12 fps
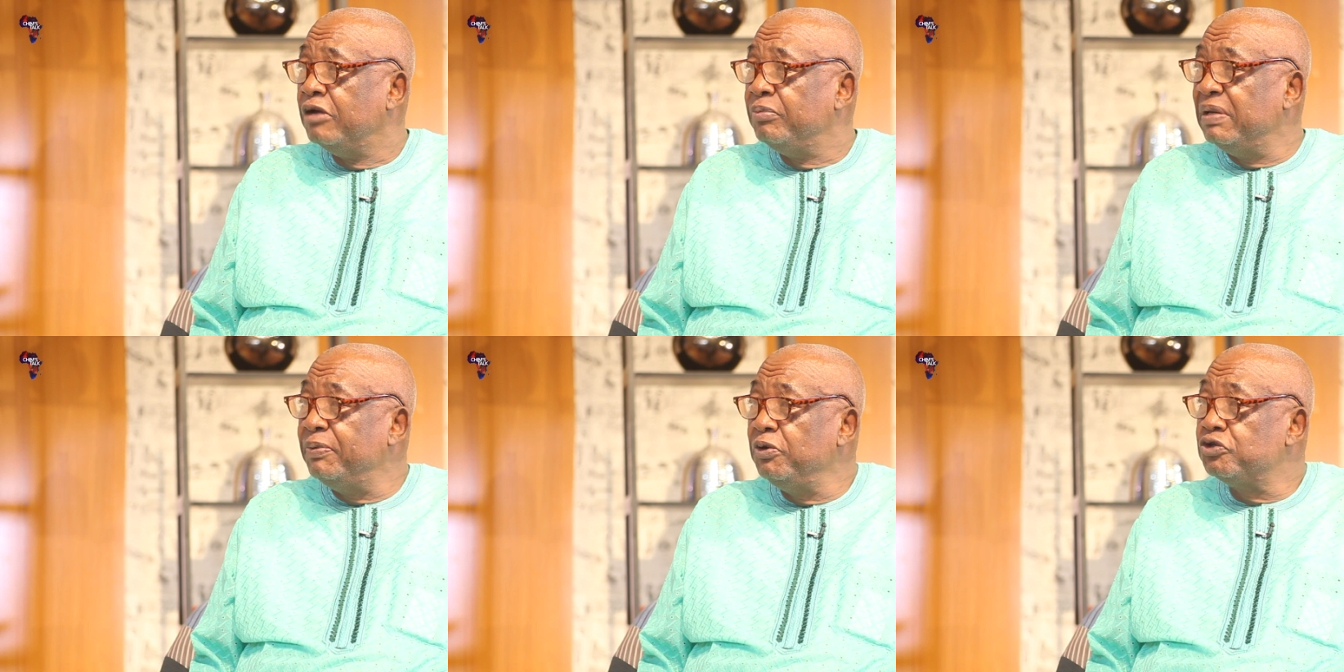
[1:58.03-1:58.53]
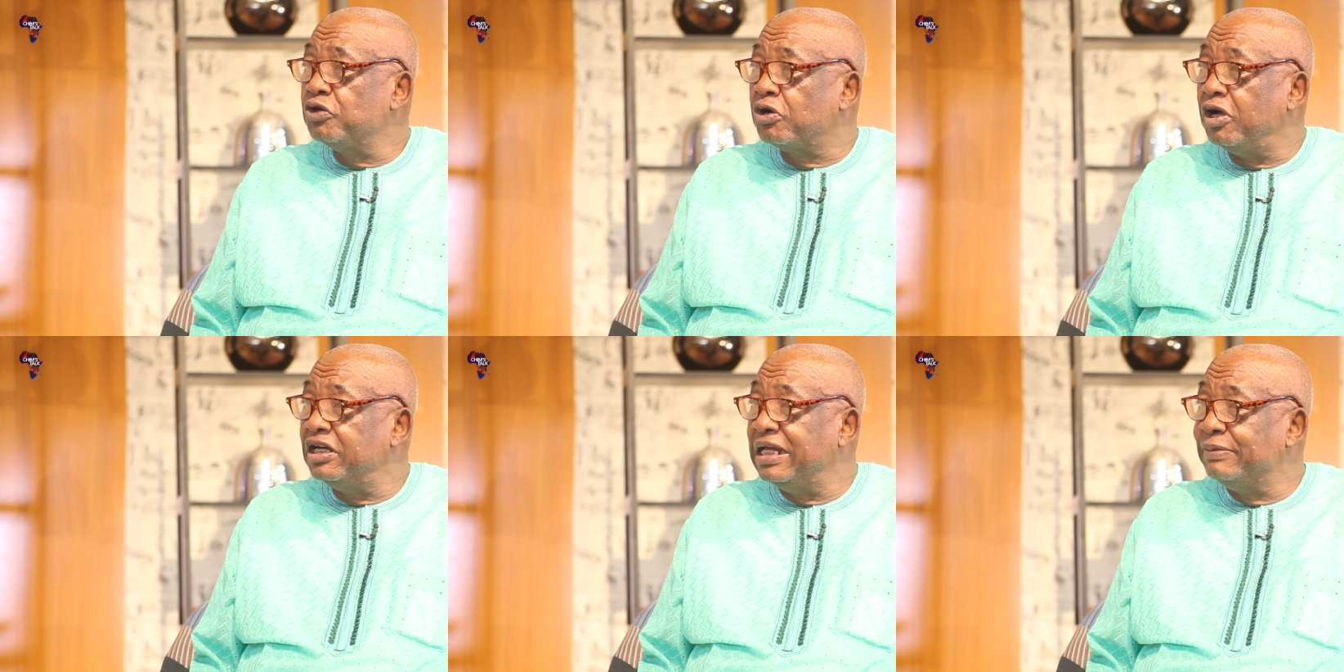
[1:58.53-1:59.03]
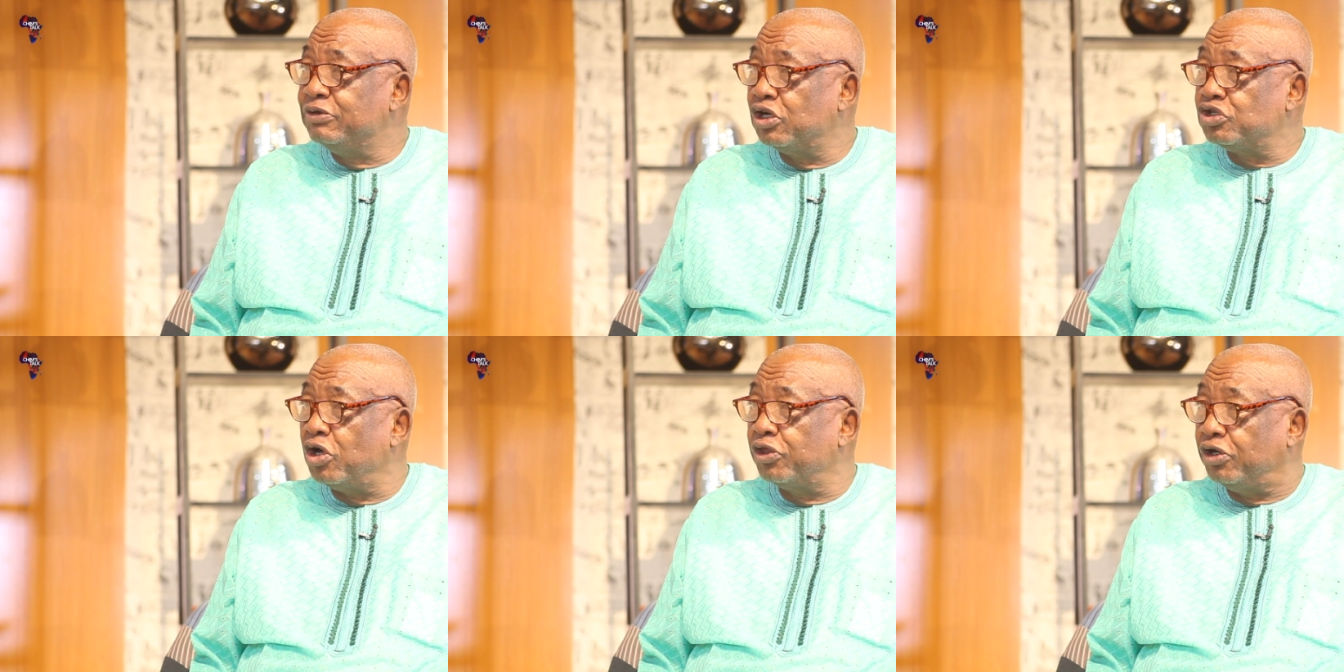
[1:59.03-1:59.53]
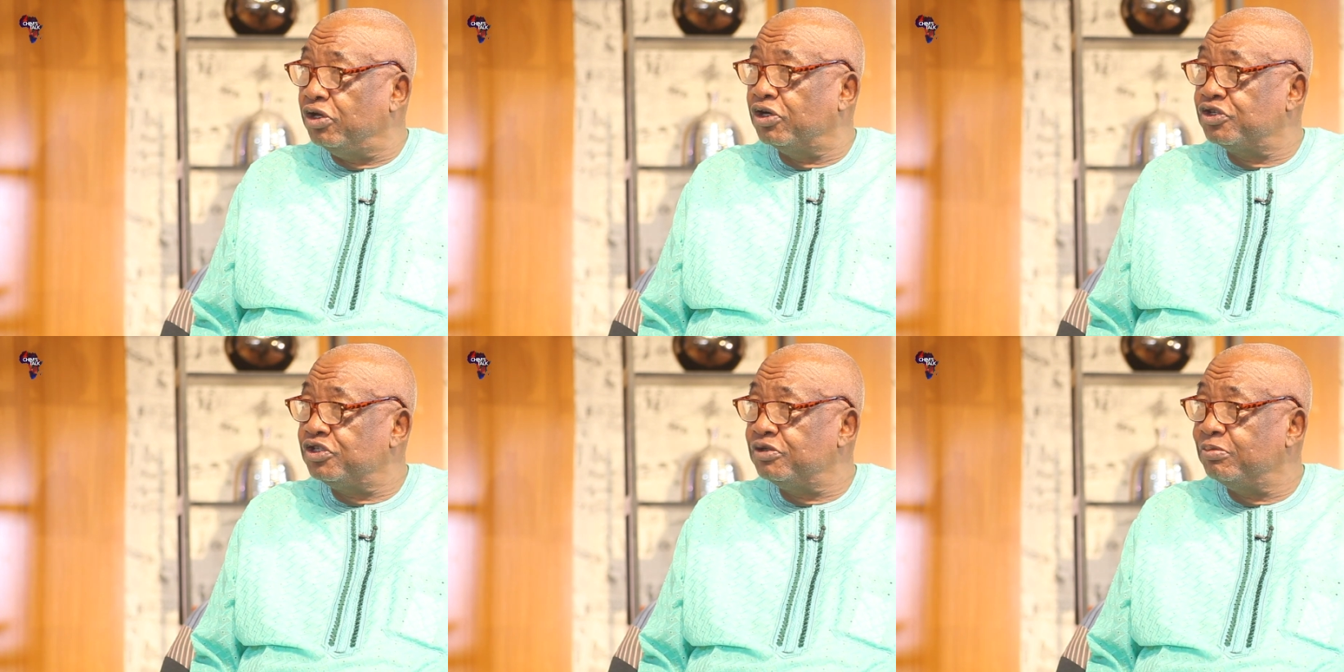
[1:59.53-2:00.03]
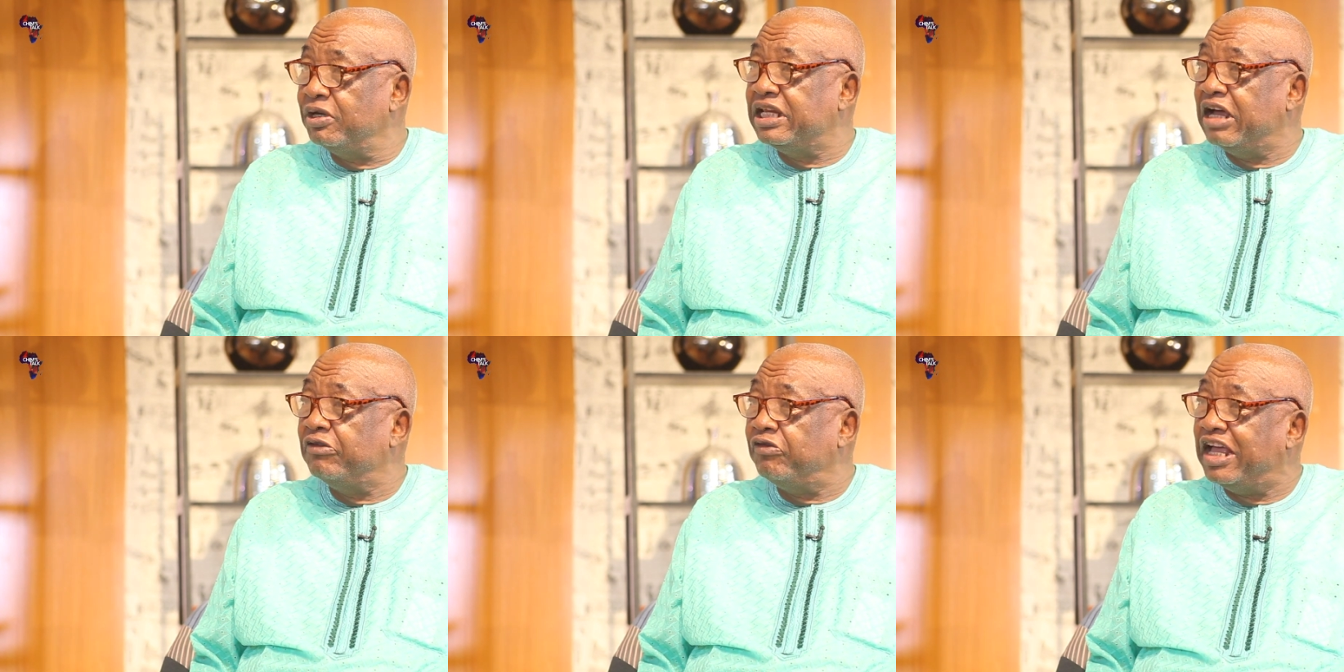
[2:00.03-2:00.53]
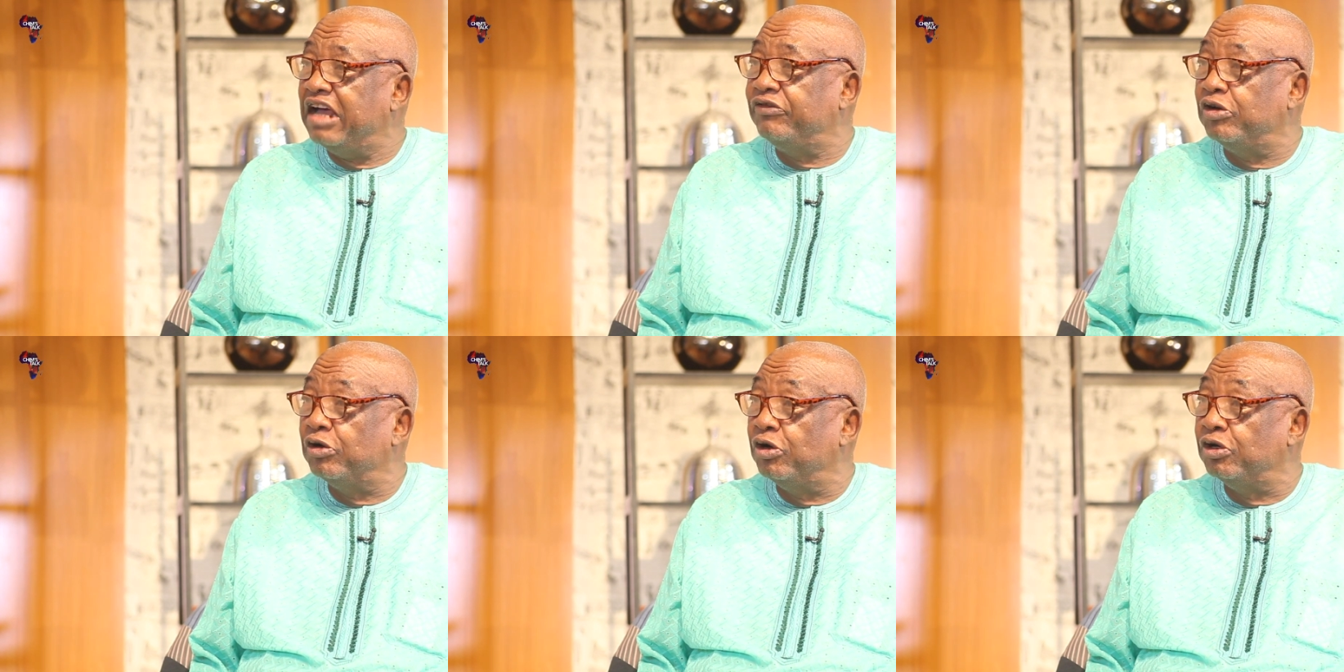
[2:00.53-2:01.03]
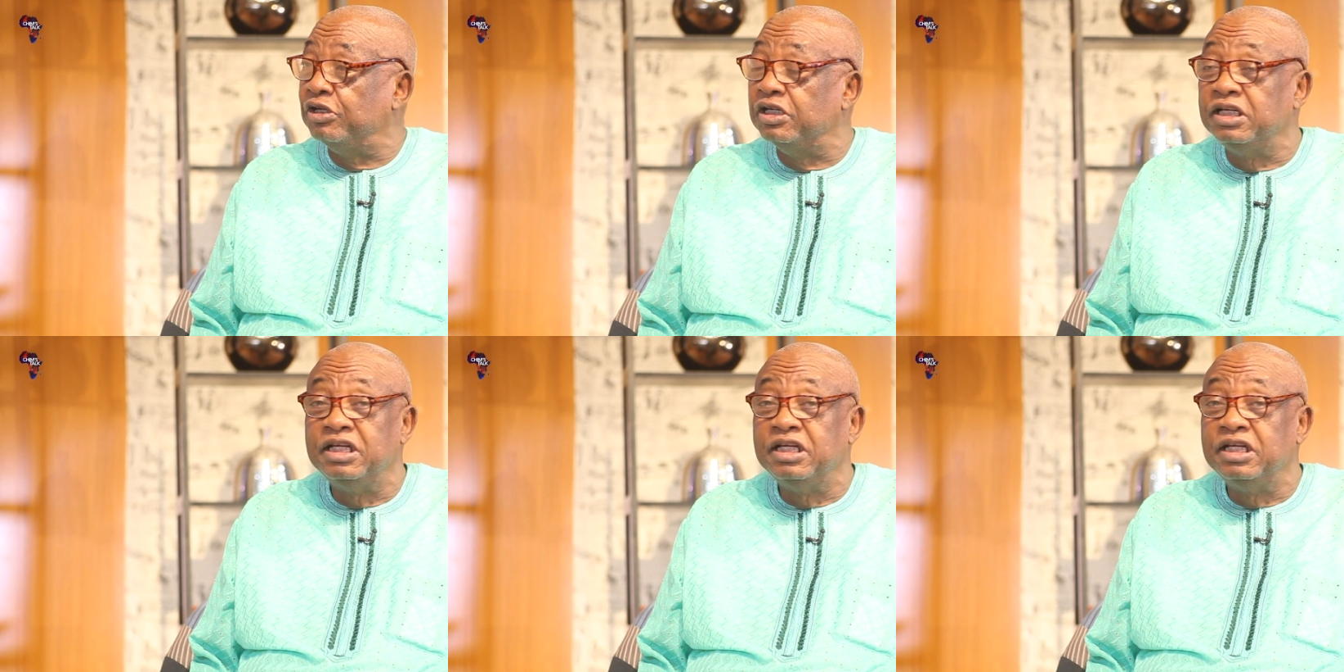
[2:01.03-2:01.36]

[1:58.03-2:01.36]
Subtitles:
People used to call them just Orthodox, but they're on fire for God.